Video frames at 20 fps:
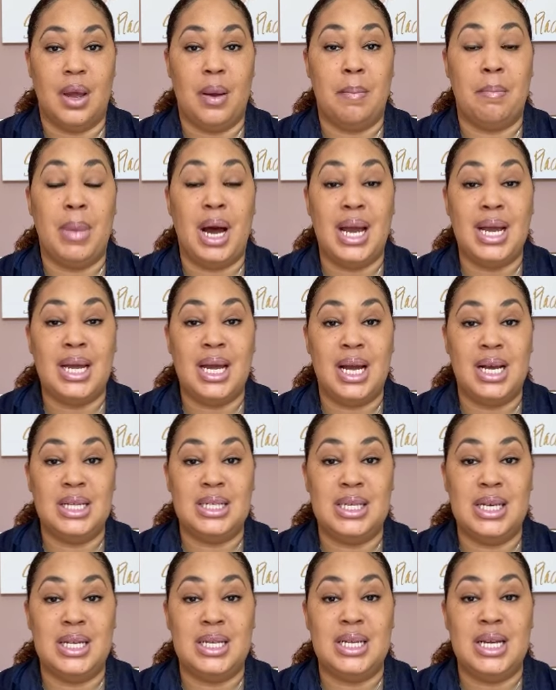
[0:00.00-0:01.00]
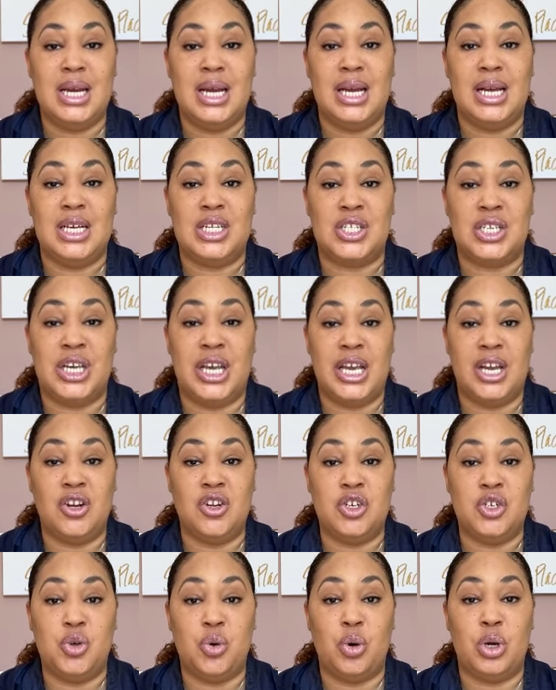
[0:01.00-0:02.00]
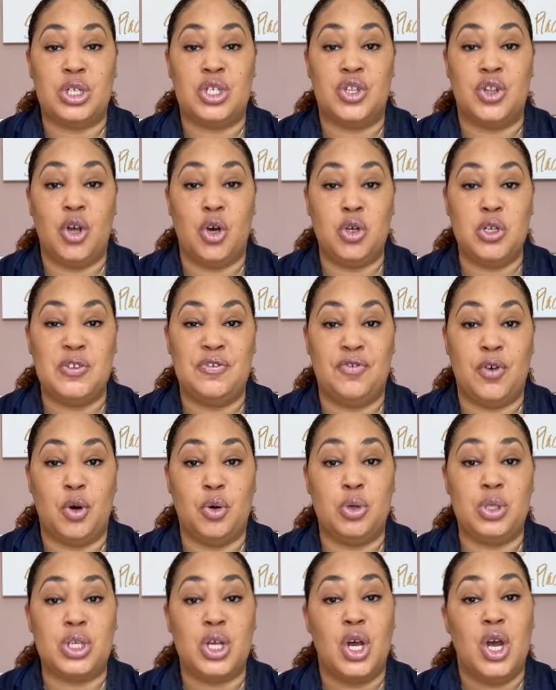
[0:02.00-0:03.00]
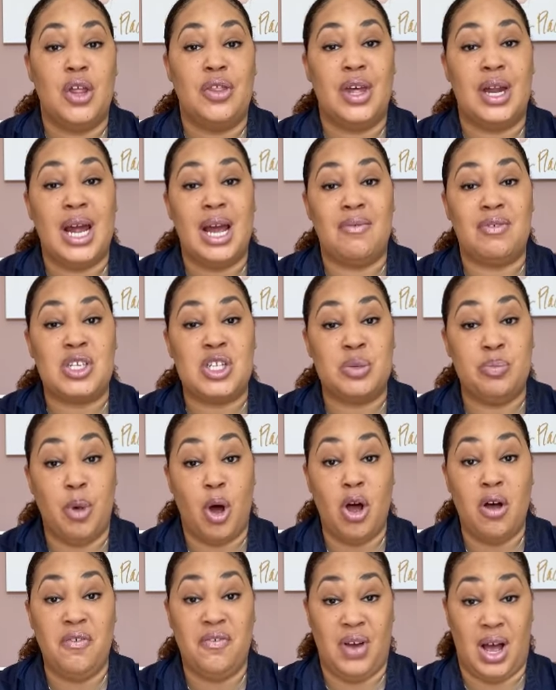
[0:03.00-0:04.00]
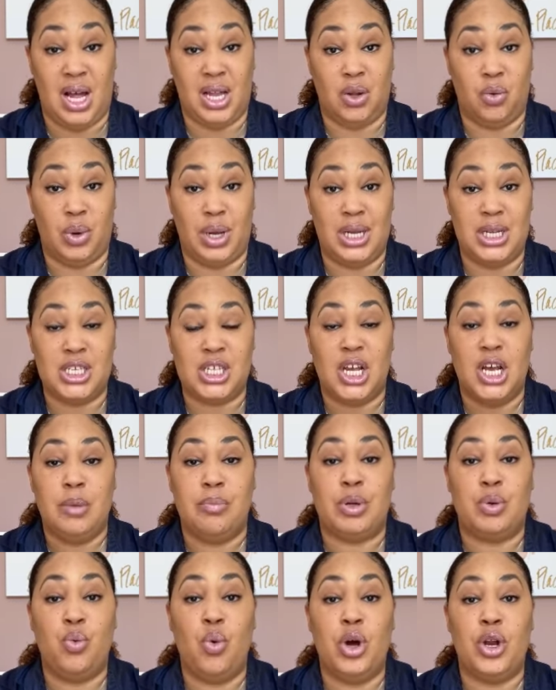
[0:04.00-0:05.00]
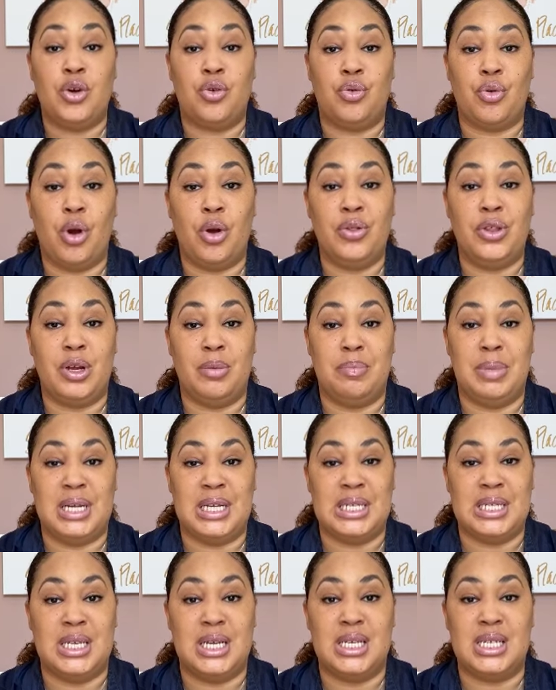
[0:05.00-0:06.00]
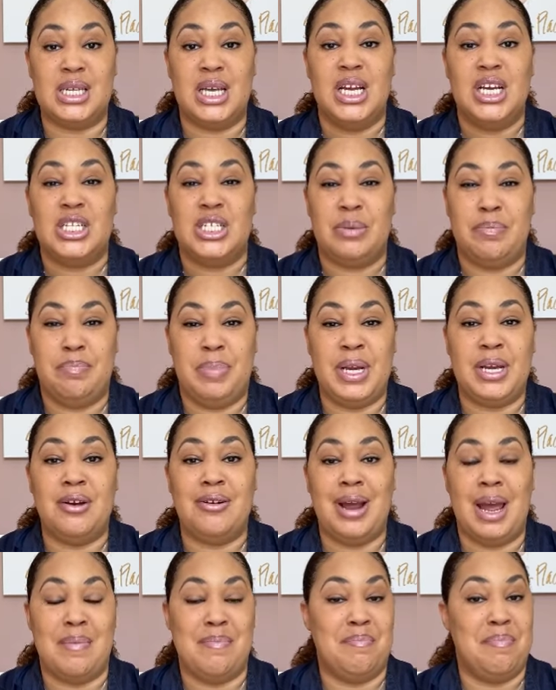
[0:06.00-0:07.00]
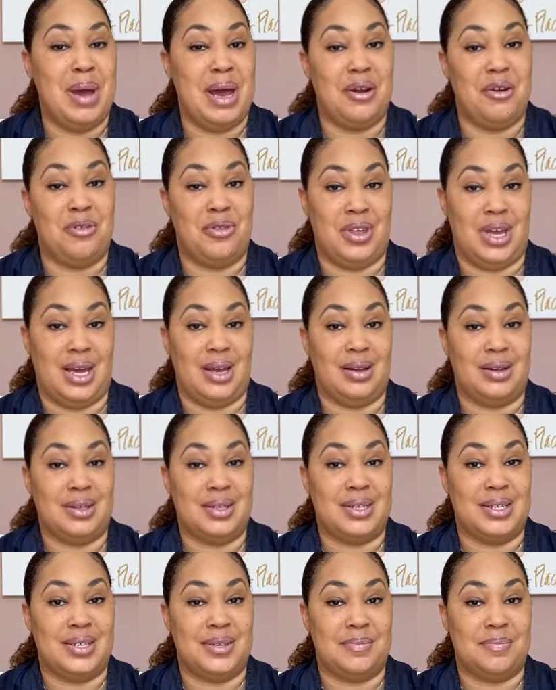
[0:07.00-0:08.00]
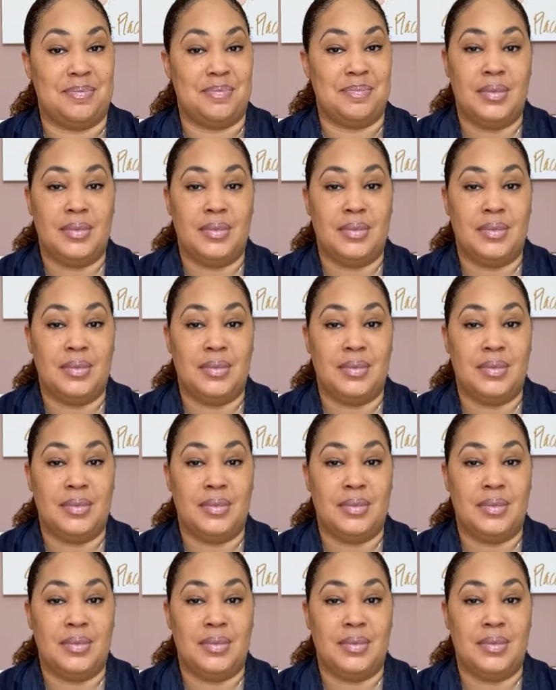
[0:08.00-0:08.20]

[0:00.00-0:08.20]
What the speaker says: My content is geared towards those folks that have small followings but want to grow their business to bigger and better things.